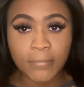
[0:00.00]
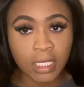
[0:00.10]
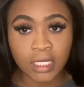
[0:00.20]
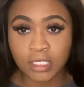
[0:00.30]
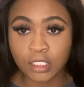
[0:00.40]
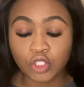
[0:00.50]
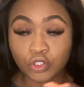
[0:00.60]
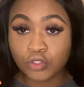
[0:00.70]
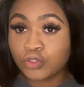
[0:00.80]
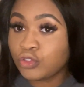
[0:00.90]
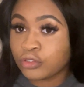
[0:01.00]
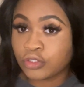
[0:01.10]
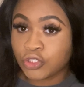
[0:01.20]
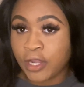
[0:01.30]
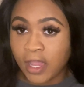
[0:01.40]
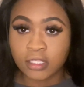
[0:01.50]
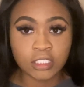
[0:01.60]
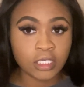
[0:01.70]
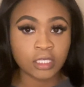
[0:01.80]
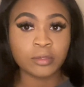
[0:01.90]
and you're
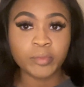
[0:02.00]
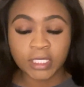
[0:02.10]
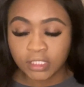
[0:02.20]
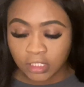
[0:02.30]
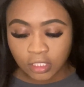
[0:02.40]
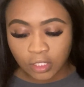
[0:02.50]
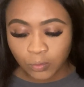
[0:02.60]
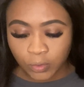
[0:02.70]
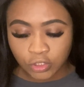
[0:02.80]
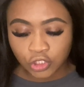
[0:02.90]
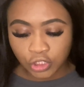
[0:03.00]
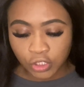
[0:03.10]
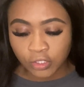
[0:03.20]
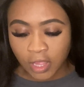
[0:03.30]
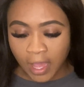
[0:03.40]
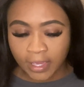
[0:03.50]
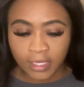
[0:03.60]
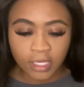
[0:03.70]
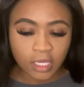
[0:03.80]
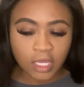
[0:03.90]
attracting basically what you're
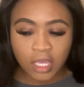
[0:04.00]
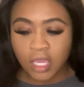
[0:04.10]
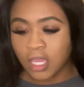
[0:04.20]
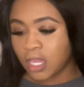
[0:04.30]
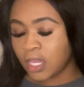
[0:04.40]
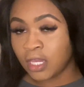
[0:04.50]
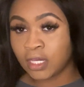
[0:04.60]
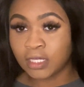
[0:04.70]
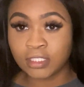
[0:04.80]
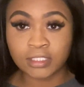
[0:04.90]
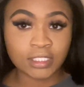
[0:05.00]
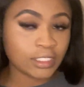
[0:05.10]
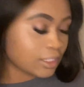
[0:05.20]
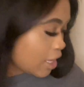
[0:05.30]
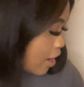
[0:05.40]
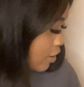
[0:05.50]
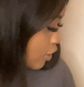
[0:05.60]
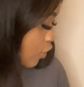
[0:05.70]
like. And it's kind of